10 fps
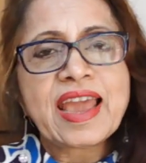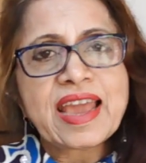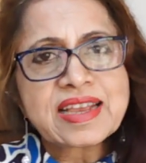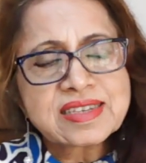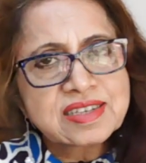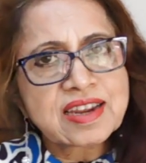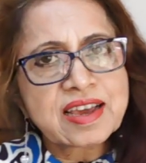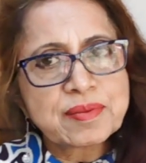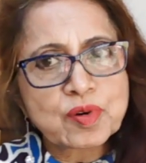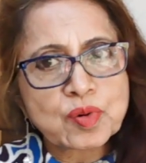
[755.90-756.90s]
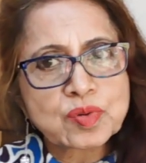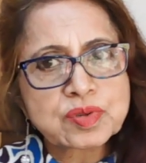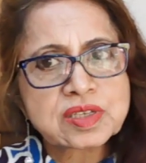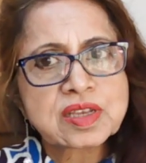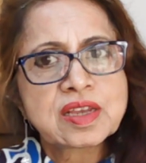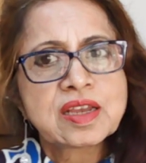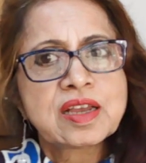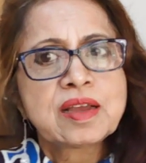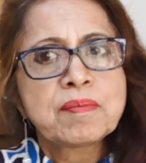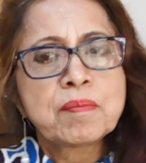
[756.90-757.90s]
As time goes,
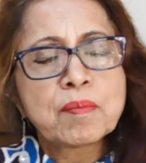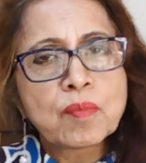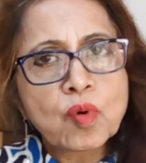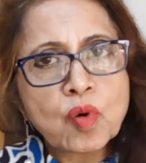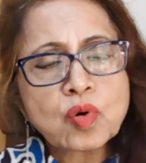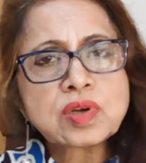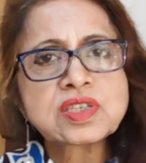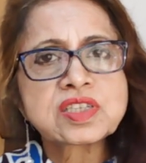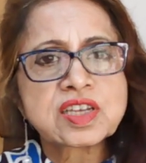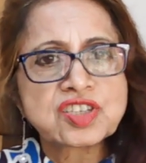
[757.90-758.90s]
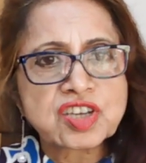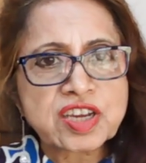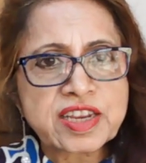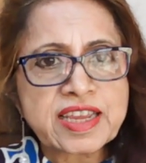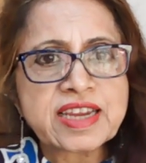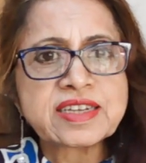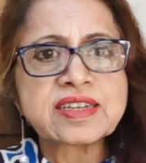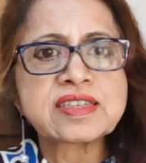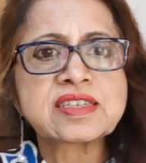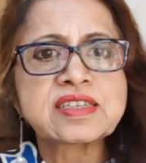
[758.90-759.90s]
more such
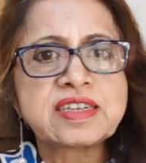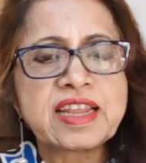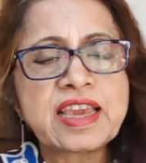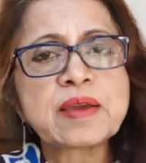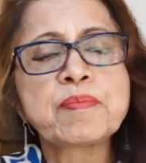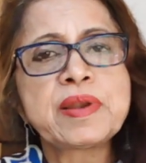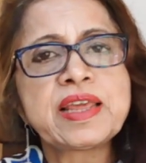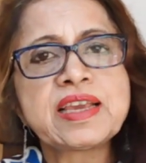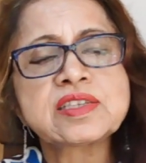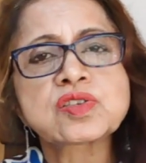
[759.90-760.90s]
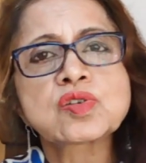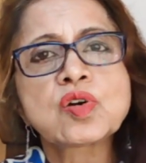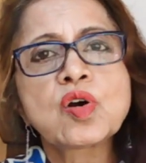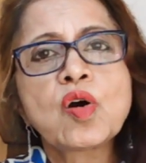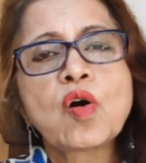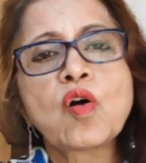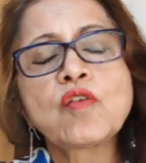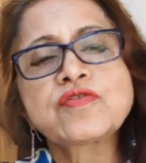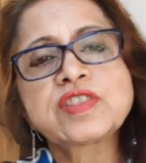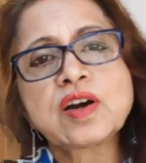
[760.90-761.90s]
creators take place of
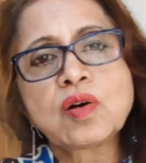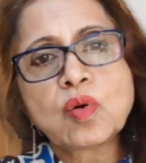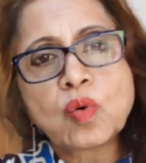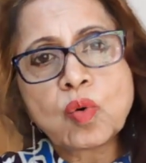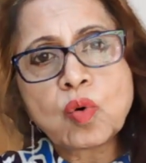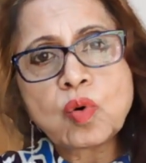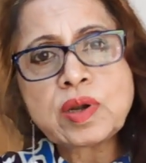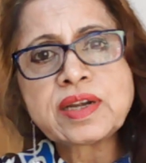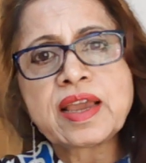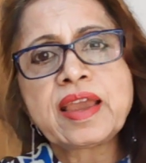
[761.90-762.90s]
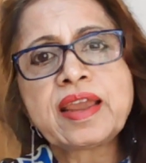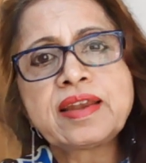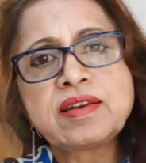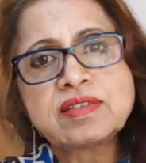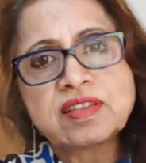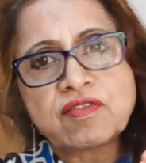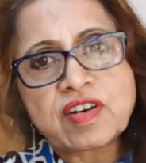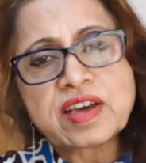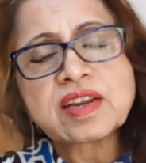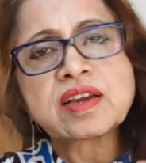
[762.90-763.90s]
the old and the
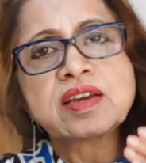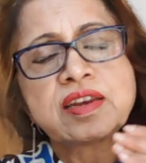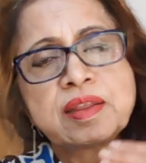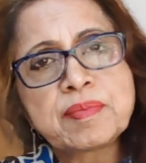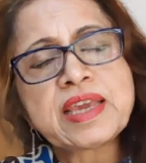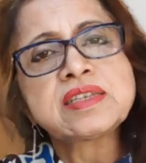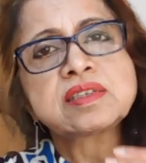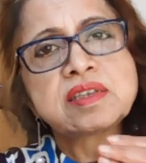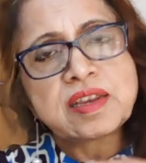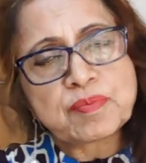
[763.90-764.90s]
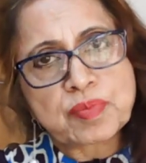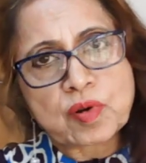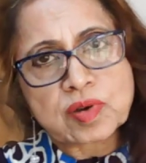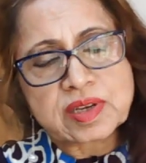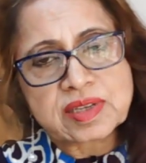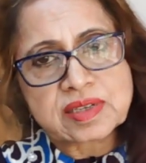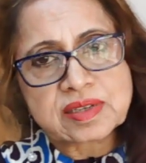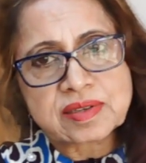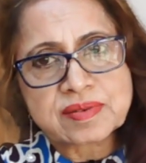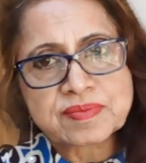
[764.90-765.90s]
work remains in progress.